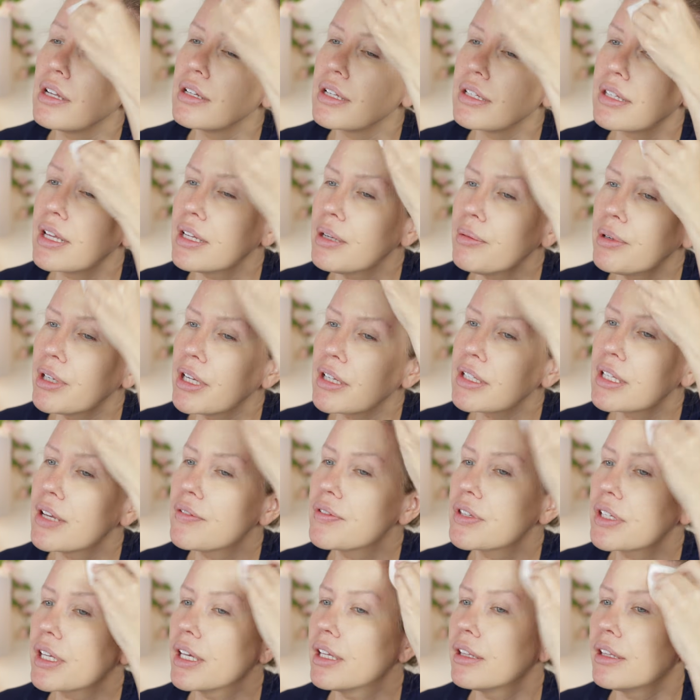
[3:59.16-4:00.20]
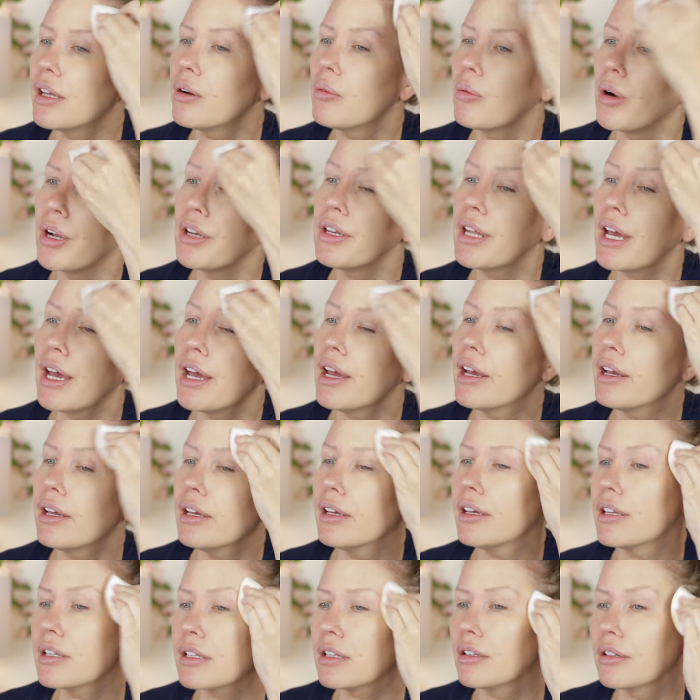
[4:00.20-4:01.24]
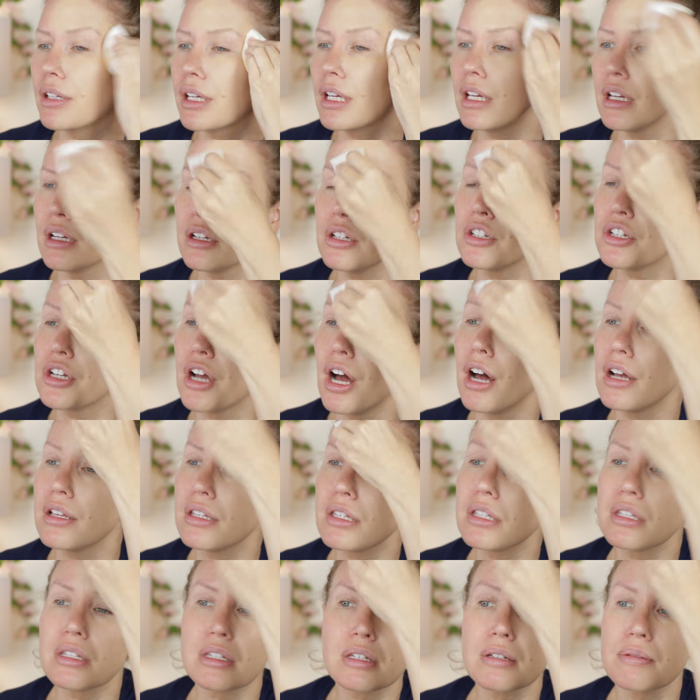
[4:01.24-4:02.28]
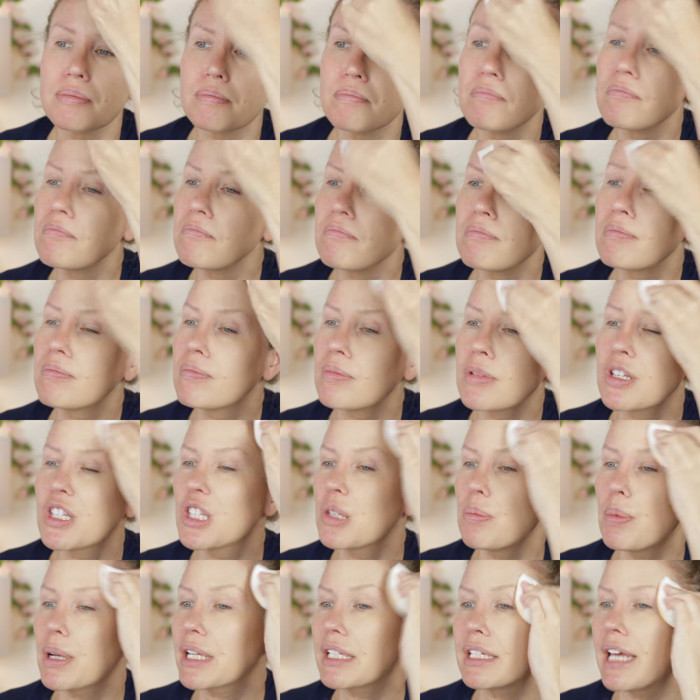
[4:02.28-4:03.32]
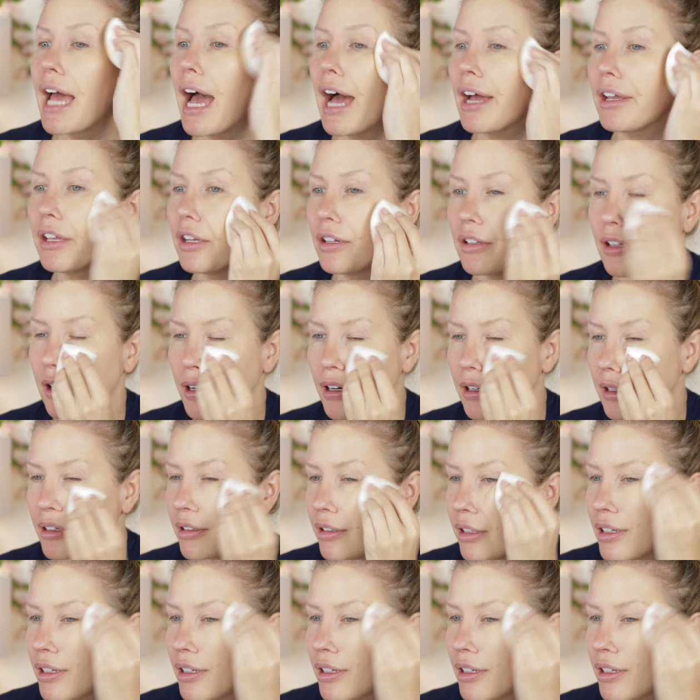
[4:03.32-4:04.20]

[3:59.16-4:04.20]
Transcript: Does anyone else have skin that one day is looking just spectacular?